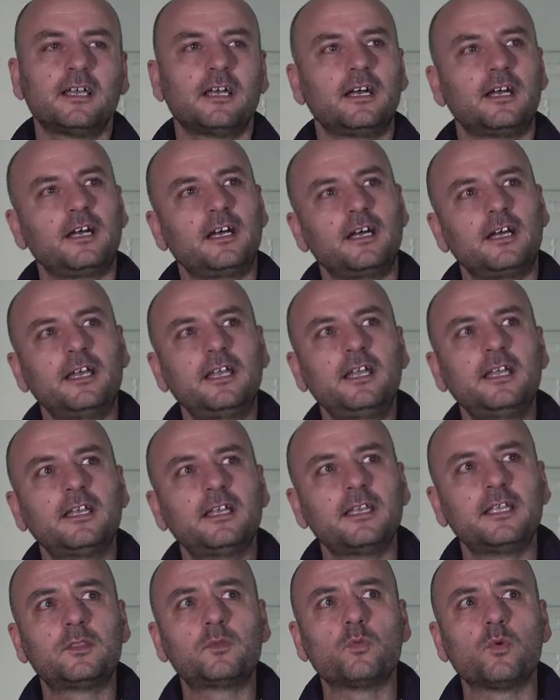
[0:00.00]
Uh,
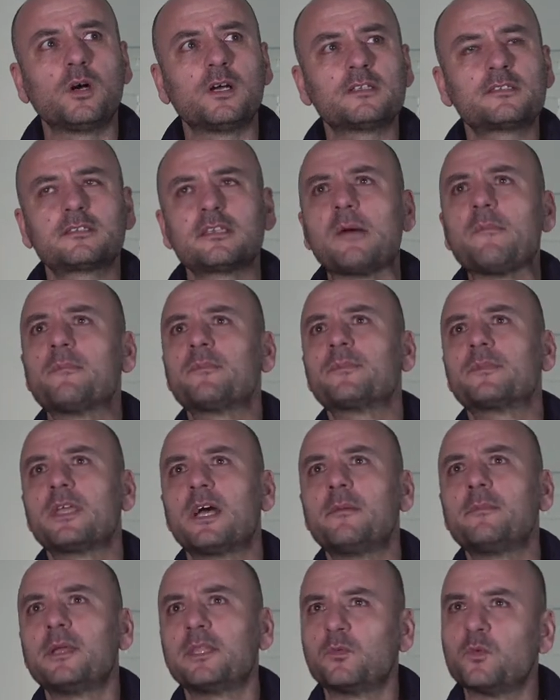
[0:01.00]
it was
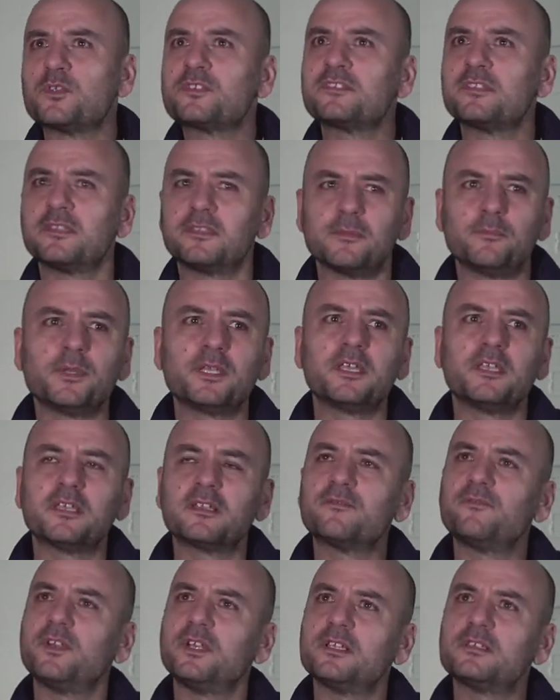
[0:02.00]
sometime, it was yeah. at the beginning,
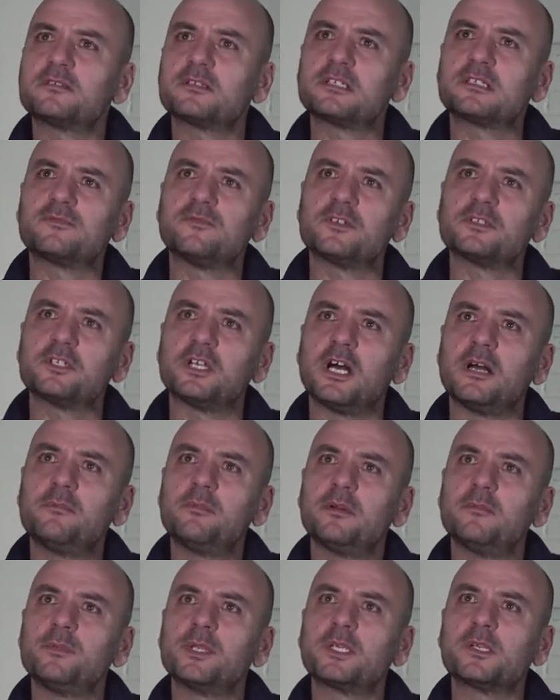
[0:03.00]
very stressful job
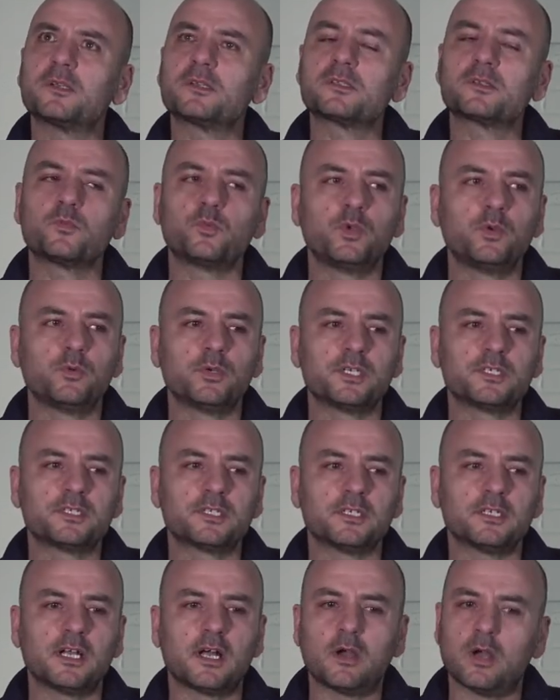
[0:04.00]
because we were, ju-
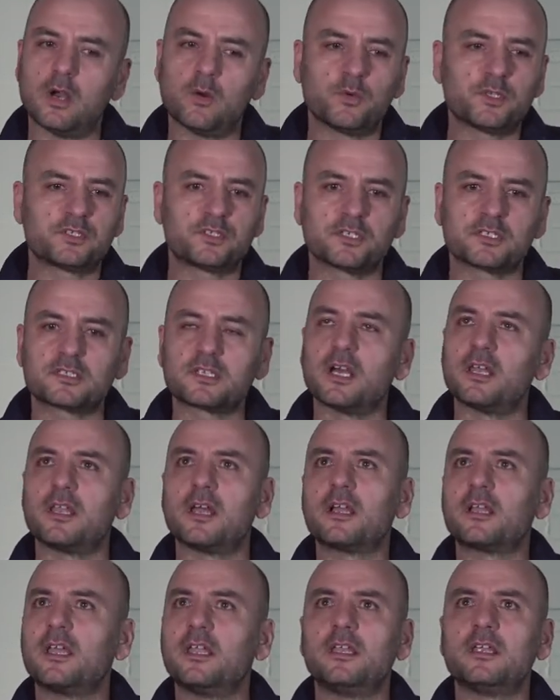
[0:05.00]
I, I, was just
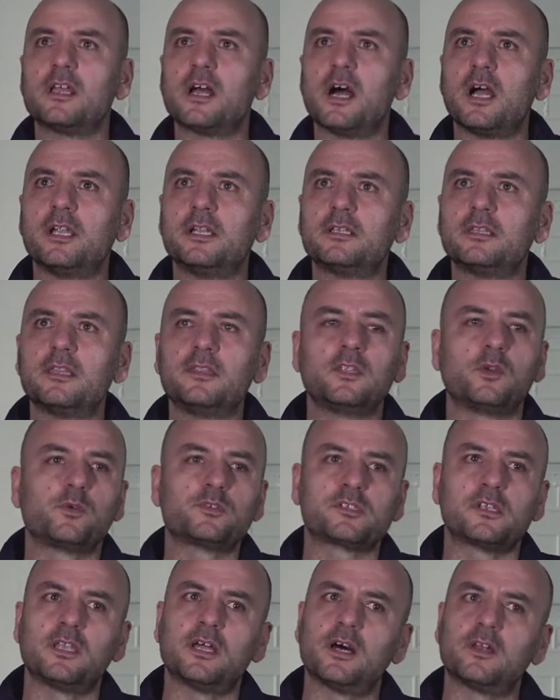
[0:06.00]
got, getting hired and there was
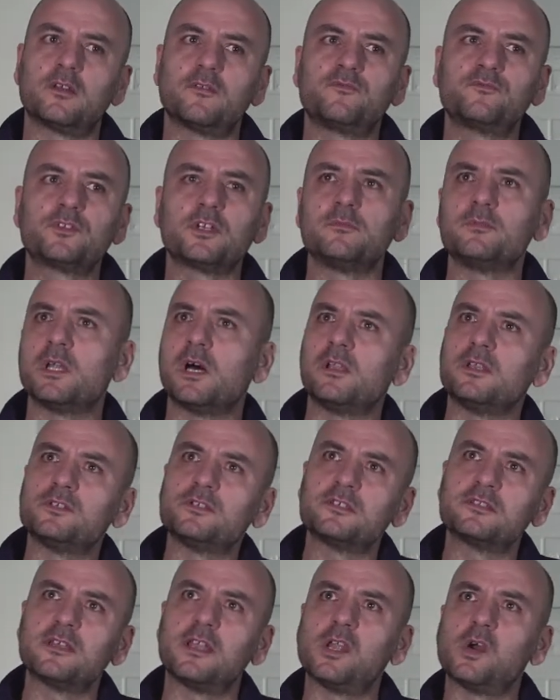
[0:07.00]
a lot of
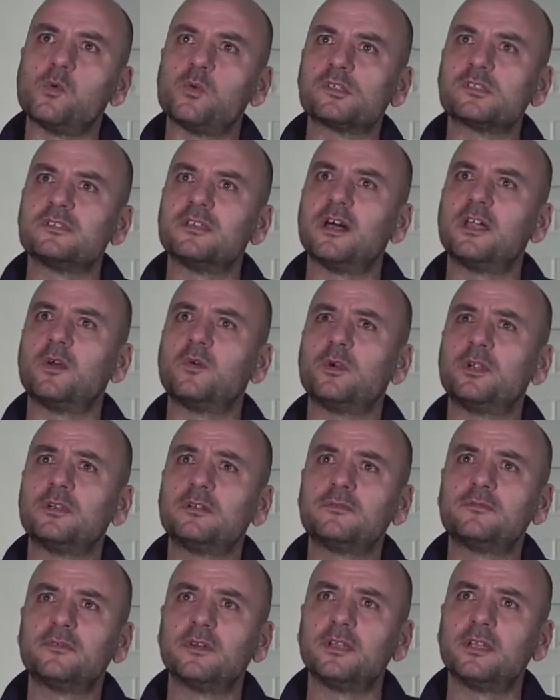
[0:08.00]
terminologies that I was not aware
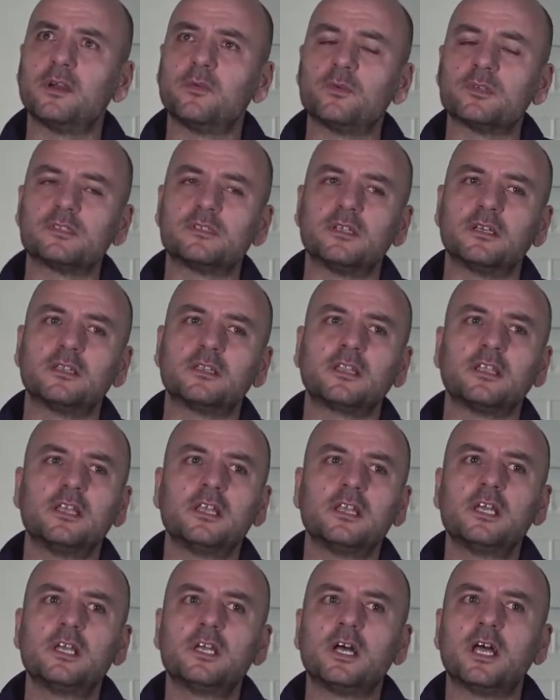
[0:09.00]
of and yeah. I was not,
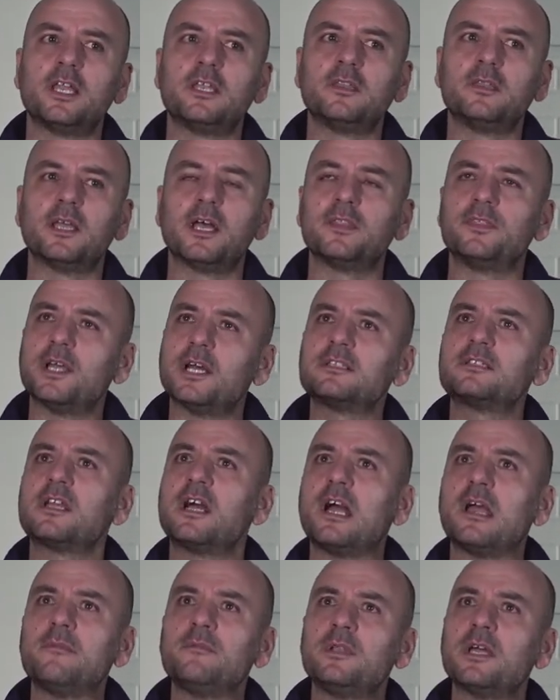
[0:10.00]
and at that
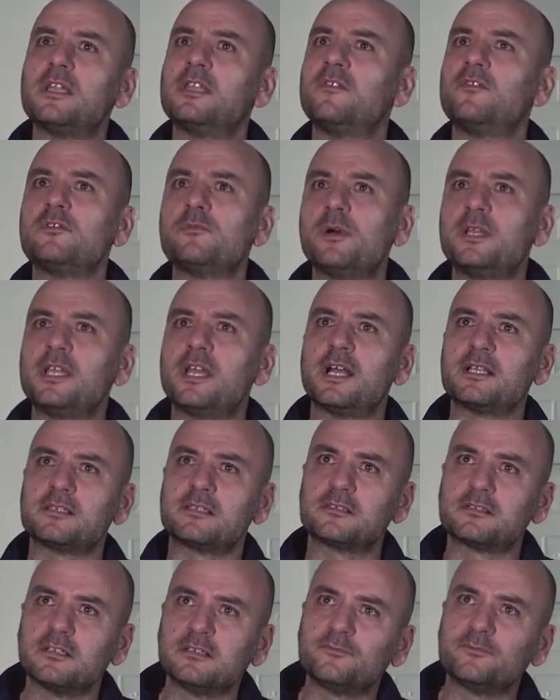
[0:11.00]
time, not everybody has a
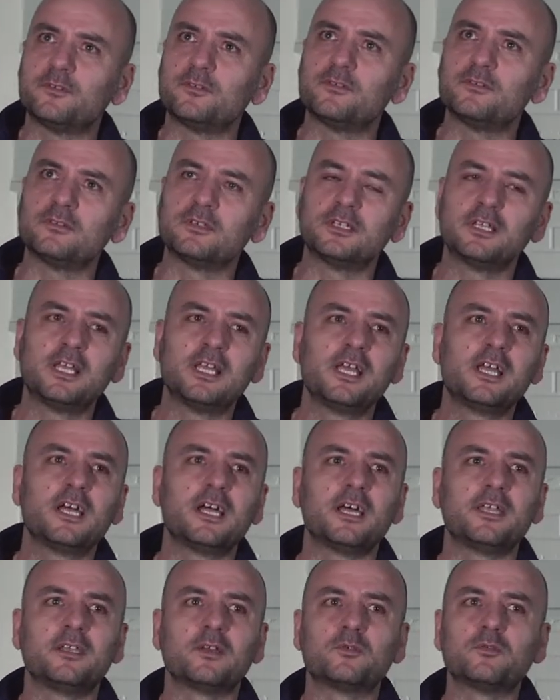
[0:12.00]
cell phone
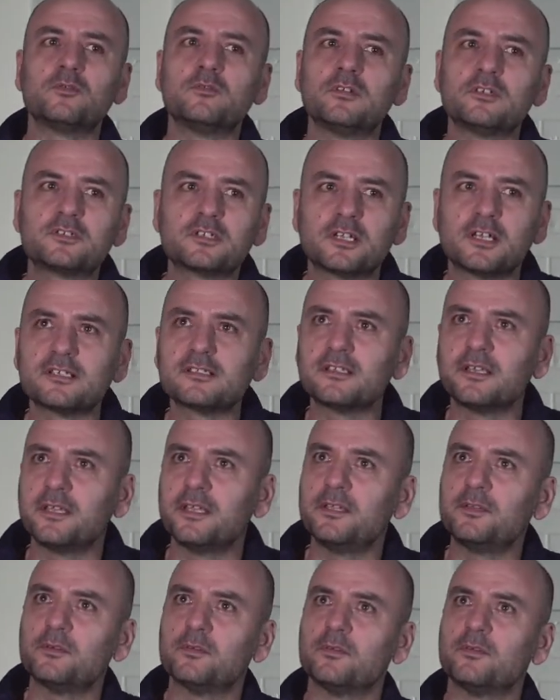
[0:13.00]
and a Google
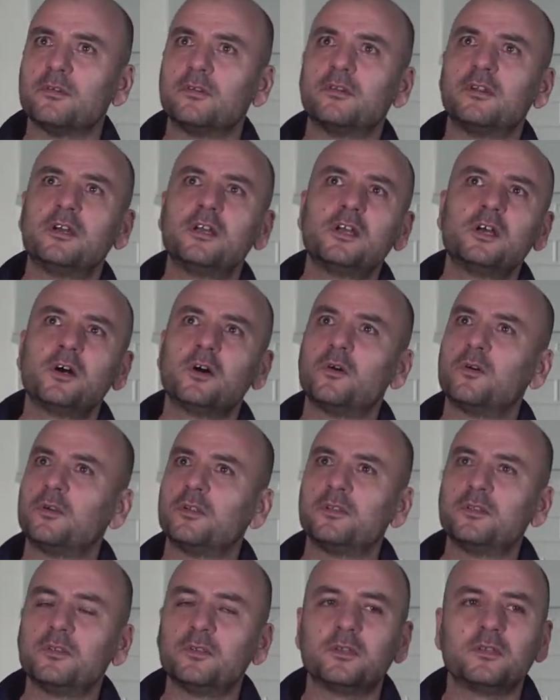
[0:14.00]
Translate or, or
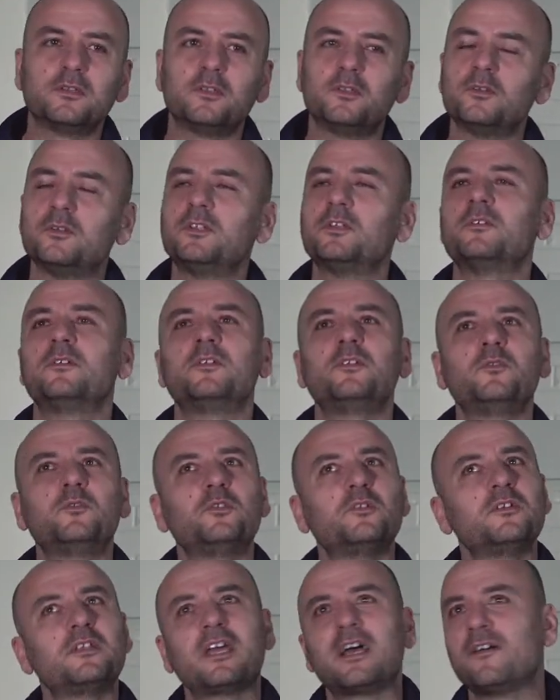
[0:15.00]
you, you, you
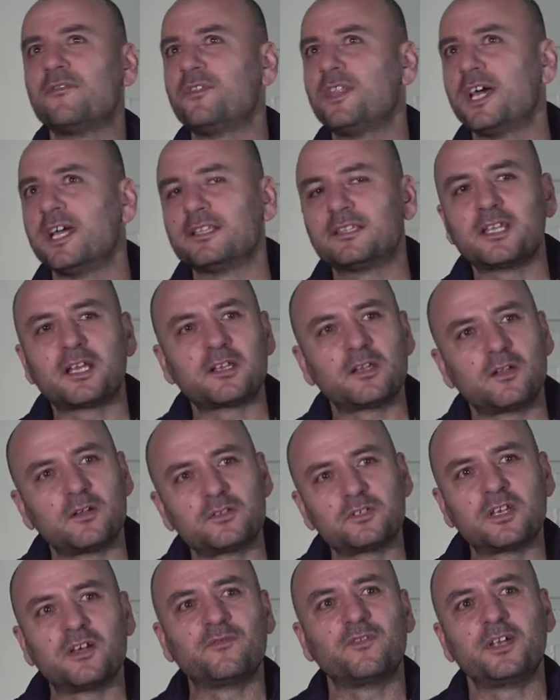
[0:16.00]
didn't have that
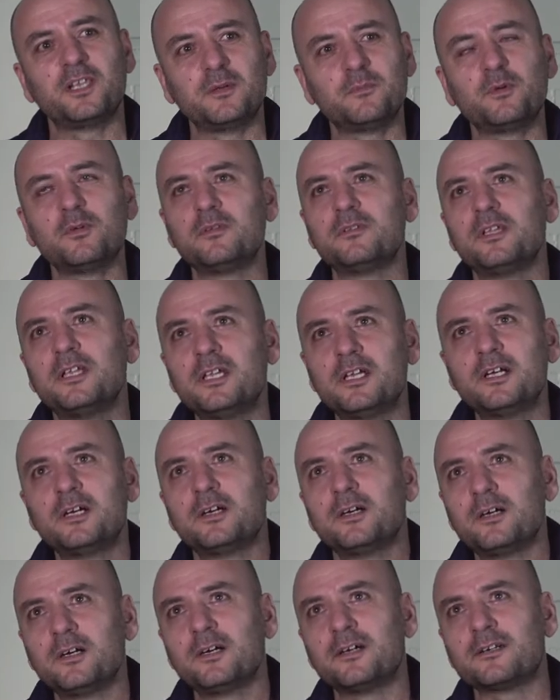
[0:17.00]
technology available
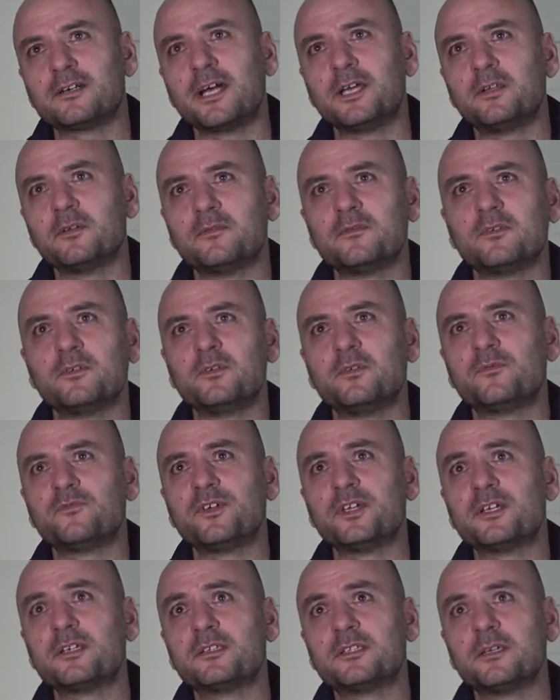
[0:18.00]
right on your
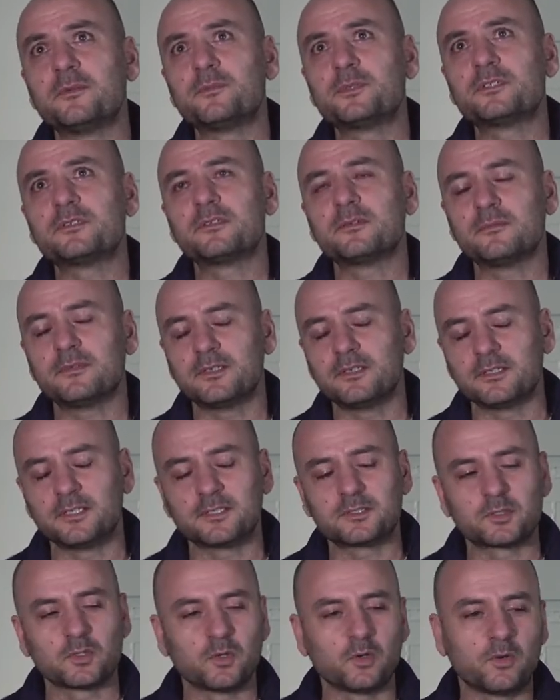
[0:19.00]
fingertips. Uh,
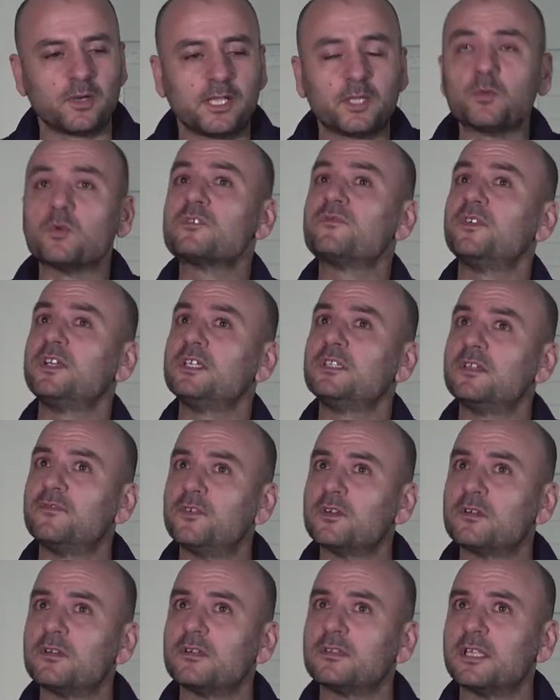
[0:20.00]
so it was very
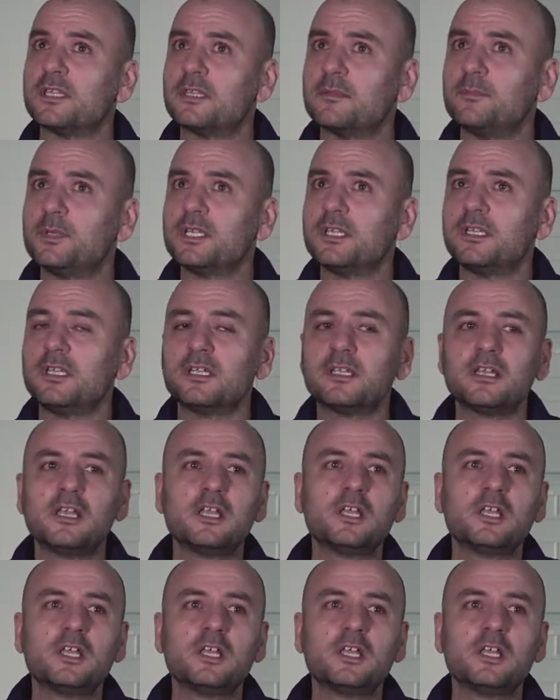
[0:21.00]
difficult at the beginning.